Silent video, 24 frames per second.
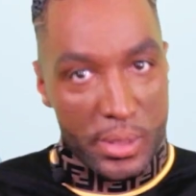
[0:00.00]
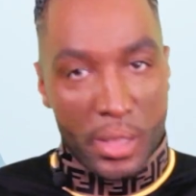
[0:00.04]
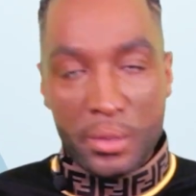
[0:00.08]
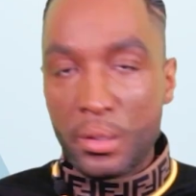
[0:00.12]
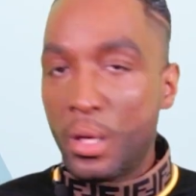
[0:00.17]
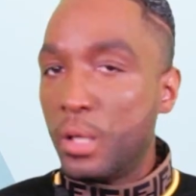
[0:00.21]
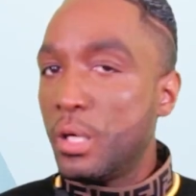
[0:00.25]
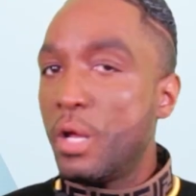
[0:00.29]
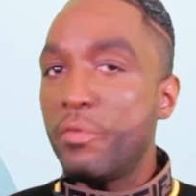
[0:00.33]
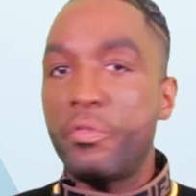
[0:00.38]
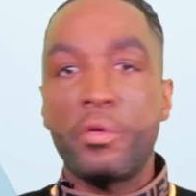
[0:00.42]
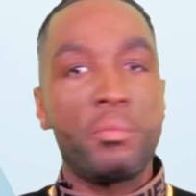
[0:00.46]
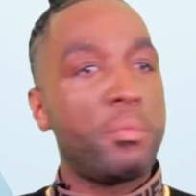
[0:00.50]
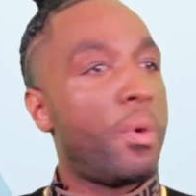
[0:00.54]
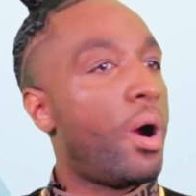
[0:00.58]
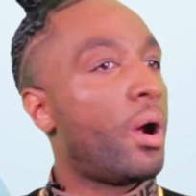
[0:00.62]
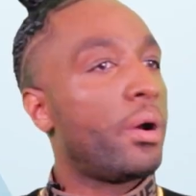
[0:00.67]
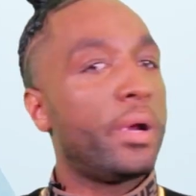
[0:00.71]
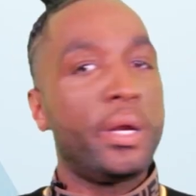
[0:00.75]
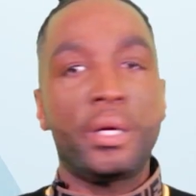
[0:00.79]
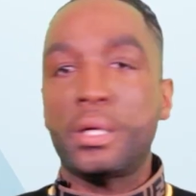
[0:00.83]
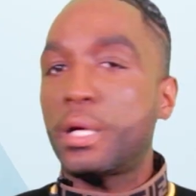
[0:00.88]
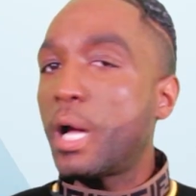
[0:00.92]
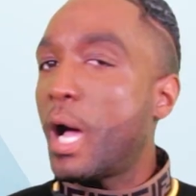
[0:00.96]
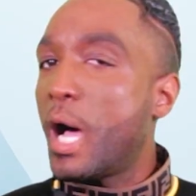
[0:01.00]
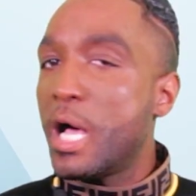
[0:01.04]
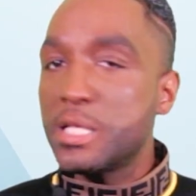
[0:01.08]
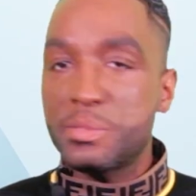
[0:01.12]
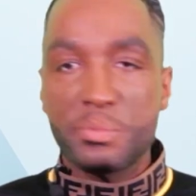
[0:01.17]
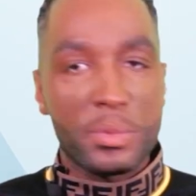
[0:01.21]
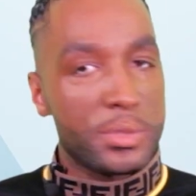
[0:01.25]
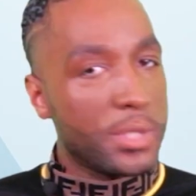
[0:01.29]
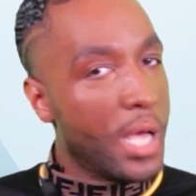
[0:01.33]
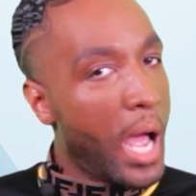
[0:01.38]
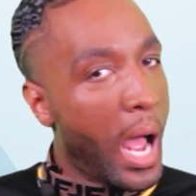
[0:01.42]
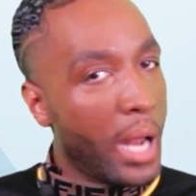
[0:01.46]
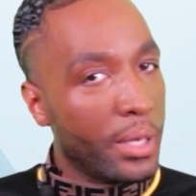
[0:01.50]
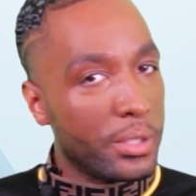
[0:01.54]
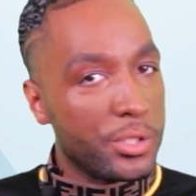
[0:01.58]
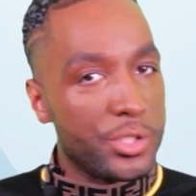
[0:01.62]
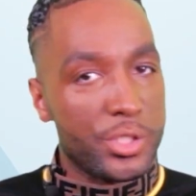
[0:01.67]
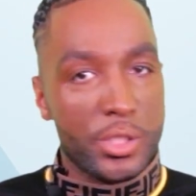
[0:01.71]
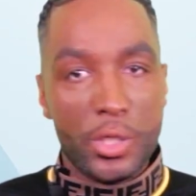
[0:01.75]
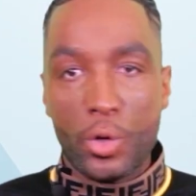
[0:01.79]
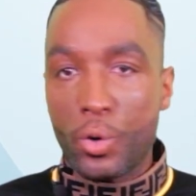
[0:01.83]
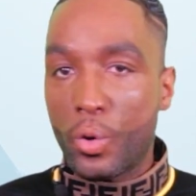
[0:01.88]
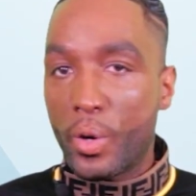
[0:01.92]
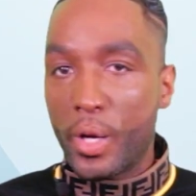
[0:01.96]
and none of them are in
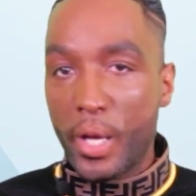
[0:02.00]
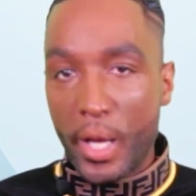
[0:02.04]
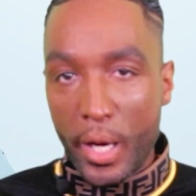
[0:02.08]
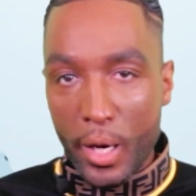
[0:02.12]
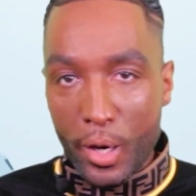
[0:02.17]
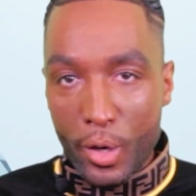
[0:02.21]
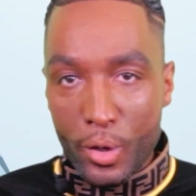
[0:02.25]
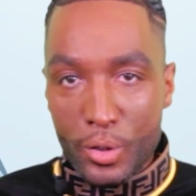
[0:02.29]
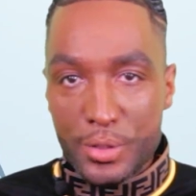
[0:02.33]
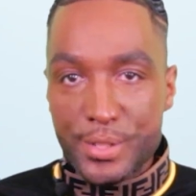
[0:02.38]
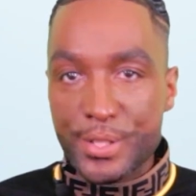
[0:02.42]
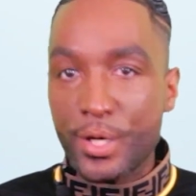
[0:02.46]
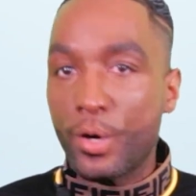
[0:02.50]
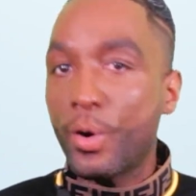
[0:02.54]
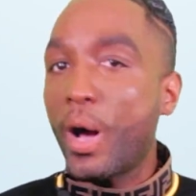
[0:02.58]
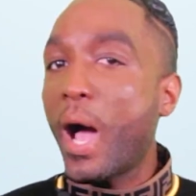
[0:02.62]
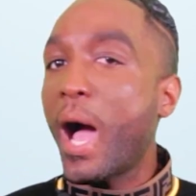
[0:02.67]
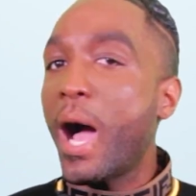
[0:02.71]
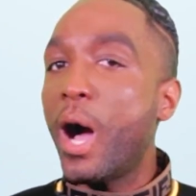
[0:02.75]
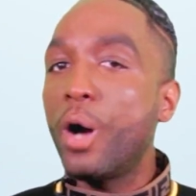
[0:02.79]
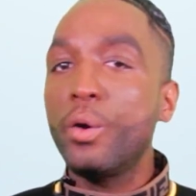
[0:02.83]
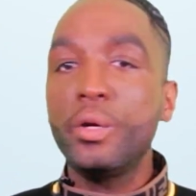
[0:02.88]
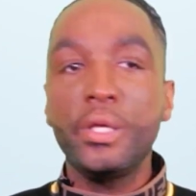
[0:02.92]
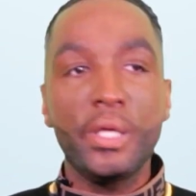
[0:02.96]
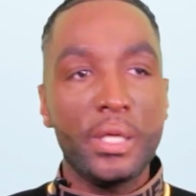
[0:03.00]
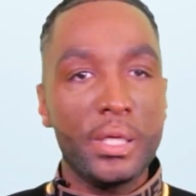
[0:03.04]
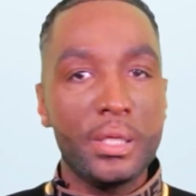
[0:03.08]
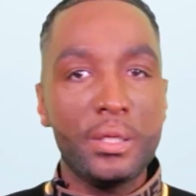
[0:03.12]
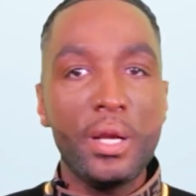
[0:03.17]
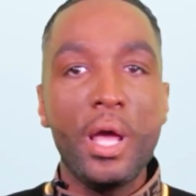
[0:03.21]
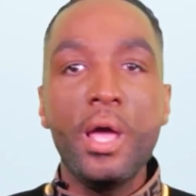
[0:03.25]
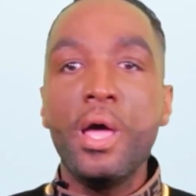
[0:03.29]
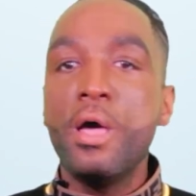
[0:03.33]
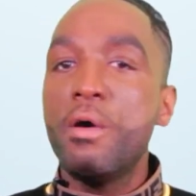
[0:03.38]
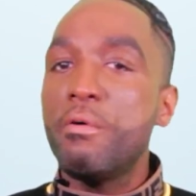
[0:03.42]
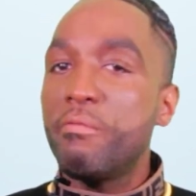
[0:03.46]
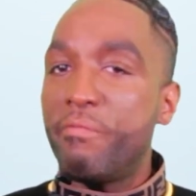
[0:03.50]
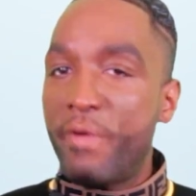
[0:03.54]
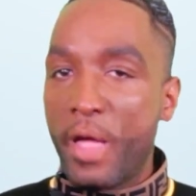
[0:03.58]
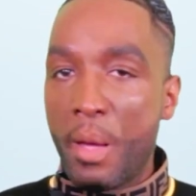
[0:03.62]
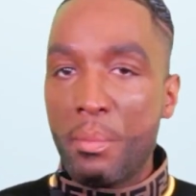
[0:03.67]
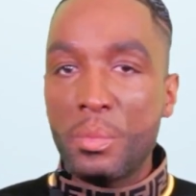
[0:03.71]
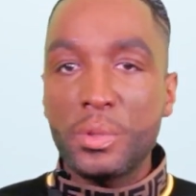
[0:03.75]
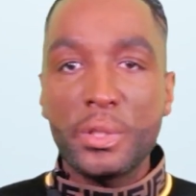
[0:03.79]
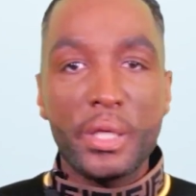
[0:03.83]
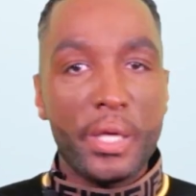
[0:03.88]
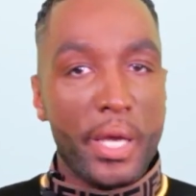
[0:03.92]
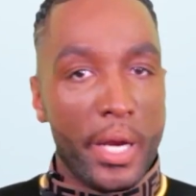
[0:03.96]
cosmetology or hair. So how did
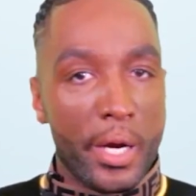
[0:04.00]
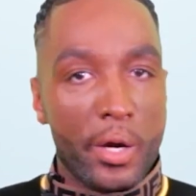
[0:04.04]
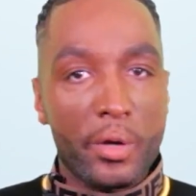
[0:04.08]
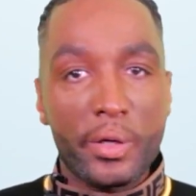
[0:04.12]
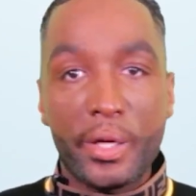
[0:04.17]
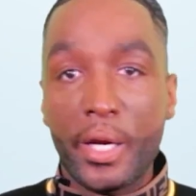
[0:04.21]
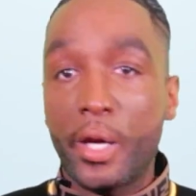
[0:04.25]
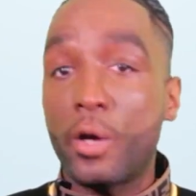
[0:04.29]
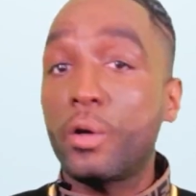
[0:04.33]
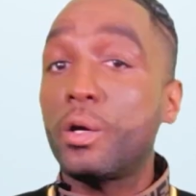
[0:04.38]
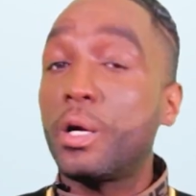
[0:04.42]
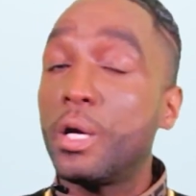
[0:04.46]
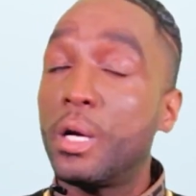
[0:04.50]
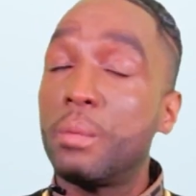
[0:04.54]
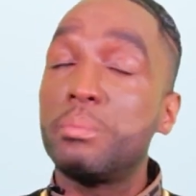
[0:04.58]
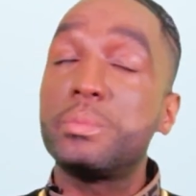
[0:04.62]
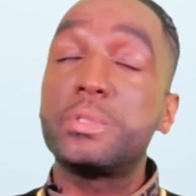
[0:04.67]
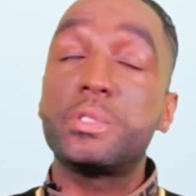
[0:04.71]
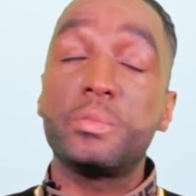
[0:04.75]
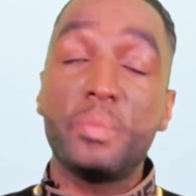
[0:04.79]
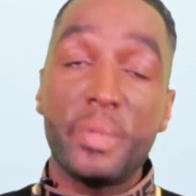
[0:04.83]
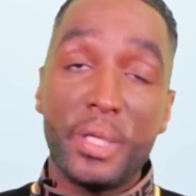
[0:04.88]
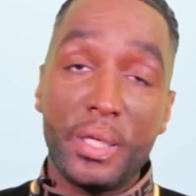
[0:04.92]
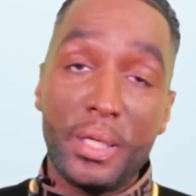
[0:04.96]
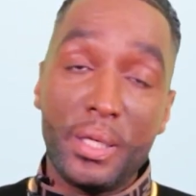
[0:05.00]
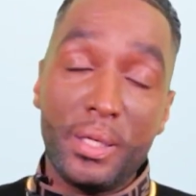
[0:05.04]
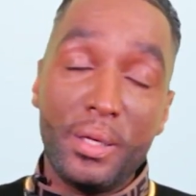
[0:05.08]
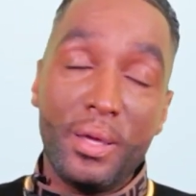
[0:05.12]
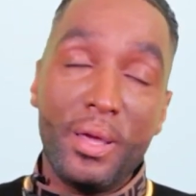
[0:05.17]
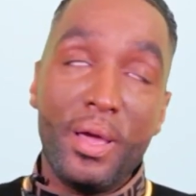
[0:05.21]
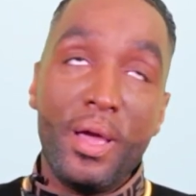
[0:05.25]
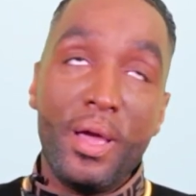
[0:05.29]
FAQs Hair Care come to be?